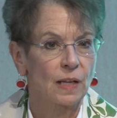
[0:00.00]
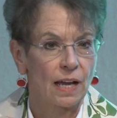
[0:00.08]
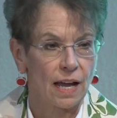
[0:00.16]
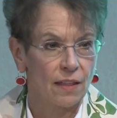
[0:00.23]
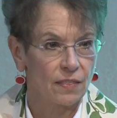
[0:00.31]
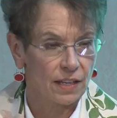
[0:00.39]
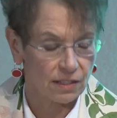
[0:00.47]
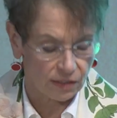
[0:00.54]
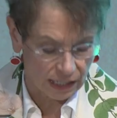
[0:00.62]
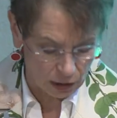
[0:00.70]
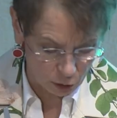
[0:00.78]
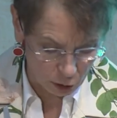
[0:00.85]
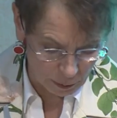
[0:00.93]
And they
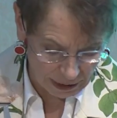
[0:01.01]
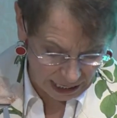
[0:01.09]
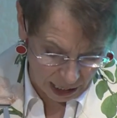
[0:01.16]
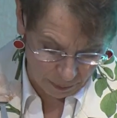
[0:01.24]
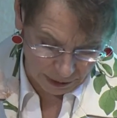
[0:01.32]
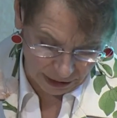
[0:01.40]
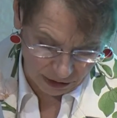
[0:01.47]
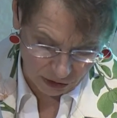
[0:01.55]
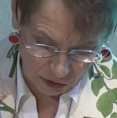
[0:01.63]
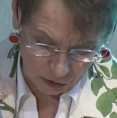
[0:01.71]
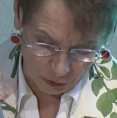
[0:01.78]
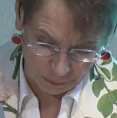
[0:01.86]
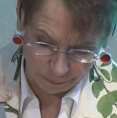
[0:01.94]
say it will be happening
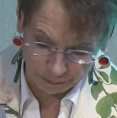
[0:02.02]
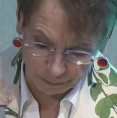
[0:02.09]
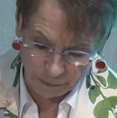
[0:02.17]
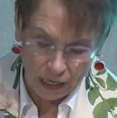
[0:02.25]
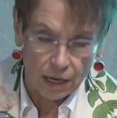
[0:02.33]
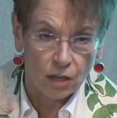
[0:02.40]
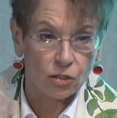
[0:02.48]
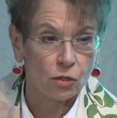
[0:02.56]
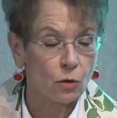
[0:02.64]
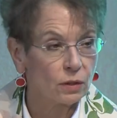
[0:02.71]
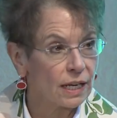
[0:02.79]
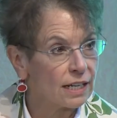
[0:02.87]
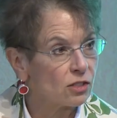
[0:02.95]
soon. So,
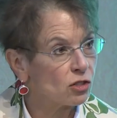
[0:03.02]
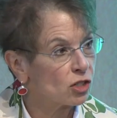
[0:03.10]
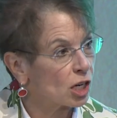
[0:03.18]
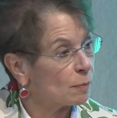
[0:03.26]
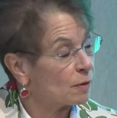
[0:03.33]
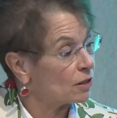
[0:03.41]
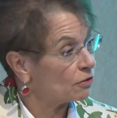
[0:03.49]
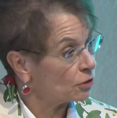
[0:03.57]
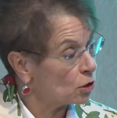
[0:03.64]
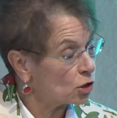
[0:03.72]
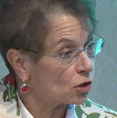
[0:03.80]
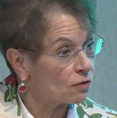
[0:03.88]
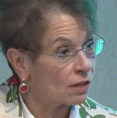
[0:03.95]
ladies and gentlemen, the
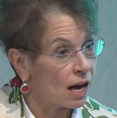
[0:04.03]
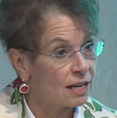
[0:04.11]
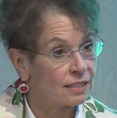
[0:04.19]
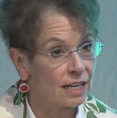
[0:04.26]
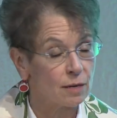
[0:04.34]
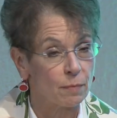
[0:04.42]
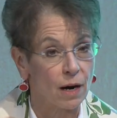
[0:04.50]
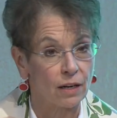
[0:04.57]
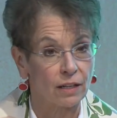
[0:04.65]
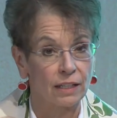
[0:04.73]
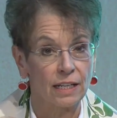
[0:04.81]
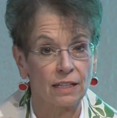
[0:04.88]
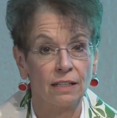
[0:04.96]
future of content
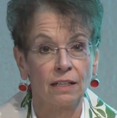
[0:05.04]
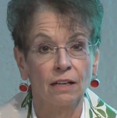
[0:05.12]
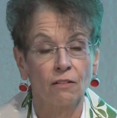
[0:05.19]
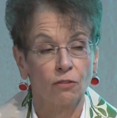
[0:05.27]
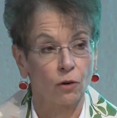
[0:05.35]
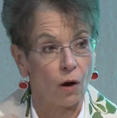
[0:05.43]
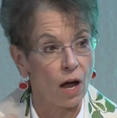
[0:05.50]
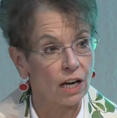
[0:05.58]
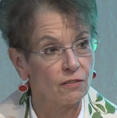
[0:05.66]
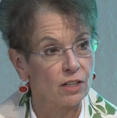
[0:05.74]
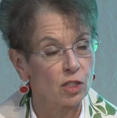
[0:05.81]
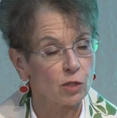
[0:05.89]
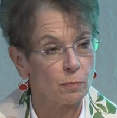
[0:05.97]
marketing for all of
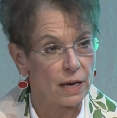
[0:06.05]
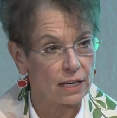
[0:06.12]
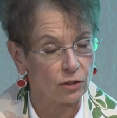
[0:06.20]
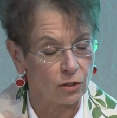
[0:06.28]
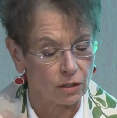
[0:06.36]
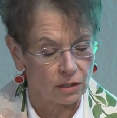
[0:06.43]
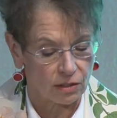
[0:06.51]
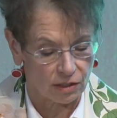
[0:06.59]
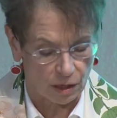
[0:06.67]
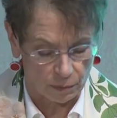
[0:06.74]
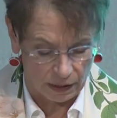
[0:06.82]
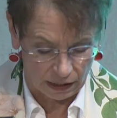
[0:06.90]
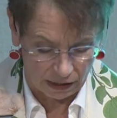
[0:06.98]
us may look
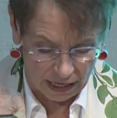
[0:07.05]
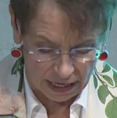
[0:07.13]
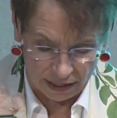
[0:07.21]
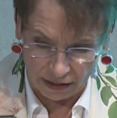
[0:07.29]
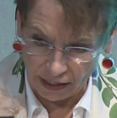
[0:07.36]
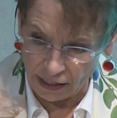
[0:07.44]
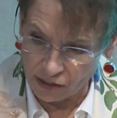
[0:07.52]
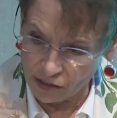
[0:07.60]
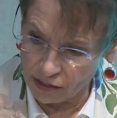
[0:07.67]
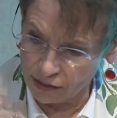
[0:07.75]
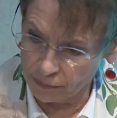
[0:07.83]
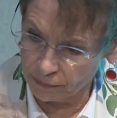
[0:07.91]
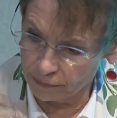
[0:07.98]
something like this.